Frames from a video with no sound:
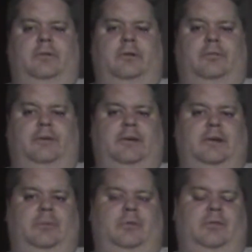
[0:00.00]
Roughneck
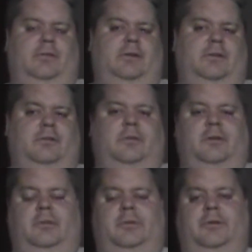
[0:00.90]
games, even then, you still
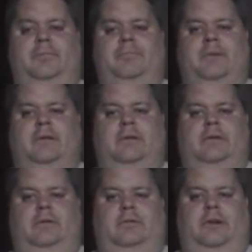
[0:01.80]
get about
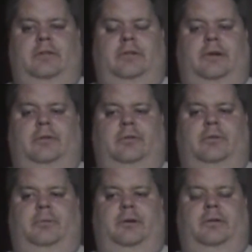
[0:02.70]
10,000
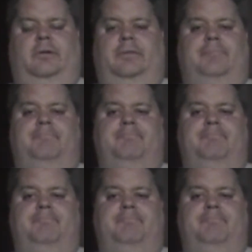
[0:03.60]
depending on,